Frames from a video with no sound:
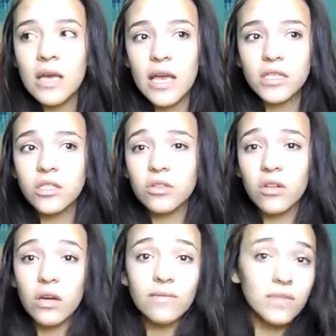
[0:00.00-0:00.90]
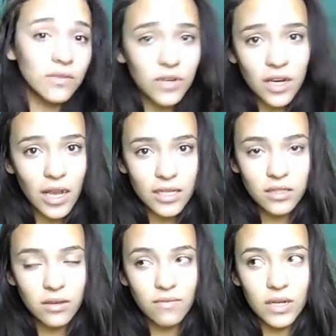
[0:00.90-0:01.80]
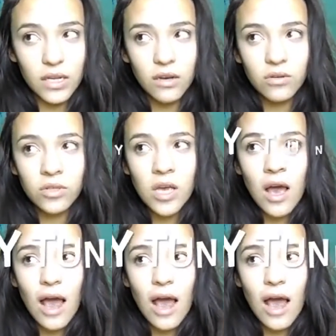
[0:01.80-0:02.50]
and just a lot of different kinds of videos.